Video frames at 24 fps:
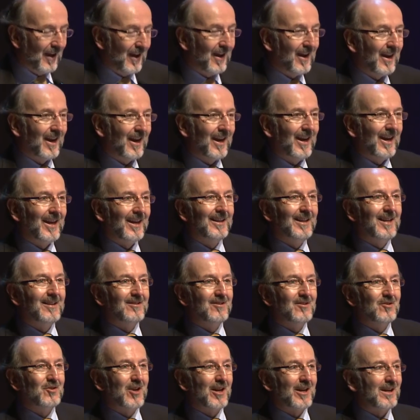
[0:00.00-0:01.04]

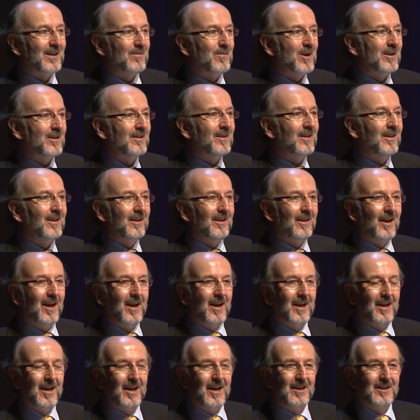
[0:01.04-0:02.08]
Ladies and gentlemen,
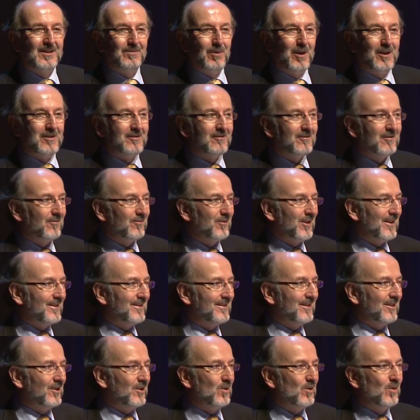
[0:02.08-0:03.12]
it's President of
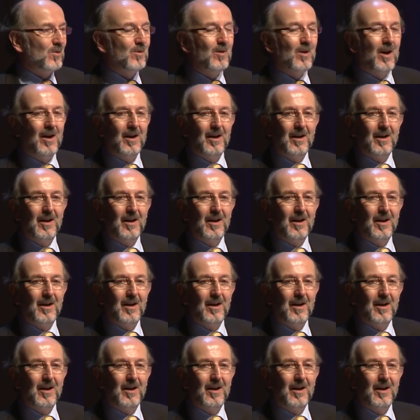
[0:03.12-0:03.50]
DCU.